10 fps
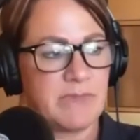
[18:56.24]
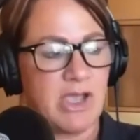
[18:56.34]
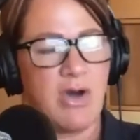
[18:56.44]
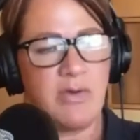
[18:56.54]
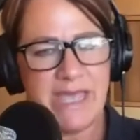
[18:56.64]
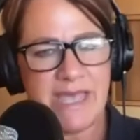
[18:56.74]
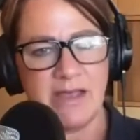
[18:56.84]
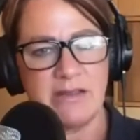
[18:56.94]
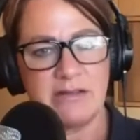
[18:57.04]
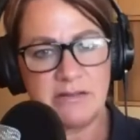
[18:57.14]
oh yeah,
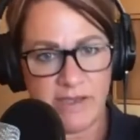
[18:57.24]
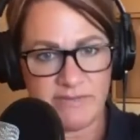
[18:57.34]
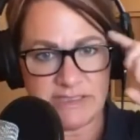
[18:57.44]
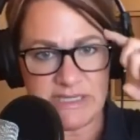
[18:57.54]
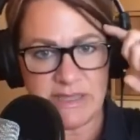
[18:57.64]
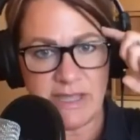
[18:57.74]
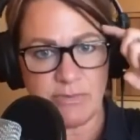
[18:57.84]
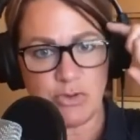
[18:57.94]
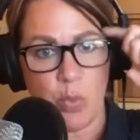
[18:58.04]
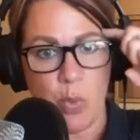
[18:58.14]
I've seen them
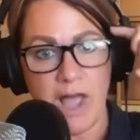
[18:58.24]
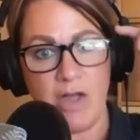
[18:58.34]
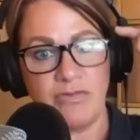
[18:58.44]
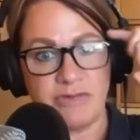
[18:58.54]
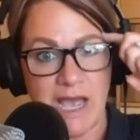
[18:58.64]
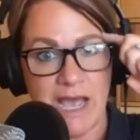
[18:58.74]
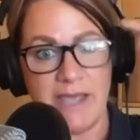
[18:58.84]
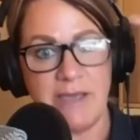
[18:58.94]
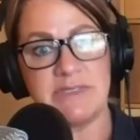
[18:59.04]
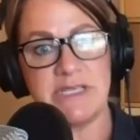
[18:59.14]
12
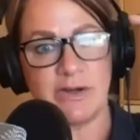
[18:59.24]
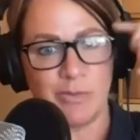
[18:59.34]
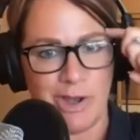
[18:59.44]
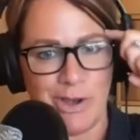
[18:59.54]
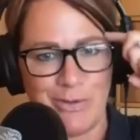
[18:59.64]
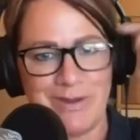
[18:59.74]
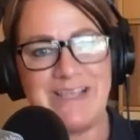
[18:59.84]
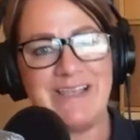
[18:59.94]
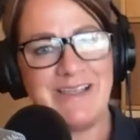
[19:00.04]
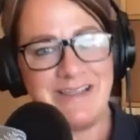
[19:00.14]
times in a row.
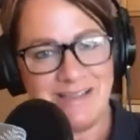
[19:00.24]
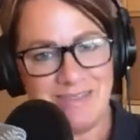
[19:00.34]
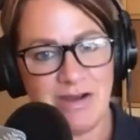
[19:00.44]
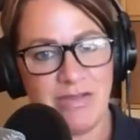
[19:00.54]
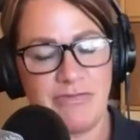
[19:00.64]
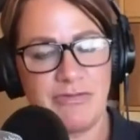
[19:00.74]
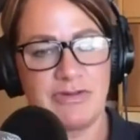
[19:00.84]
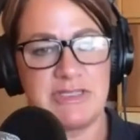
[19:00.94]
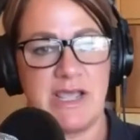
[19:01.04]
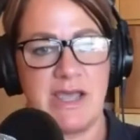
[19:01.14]
They're the
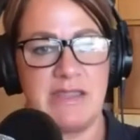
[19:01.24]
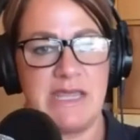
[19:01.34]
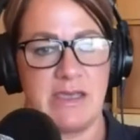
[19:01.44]
first thing I think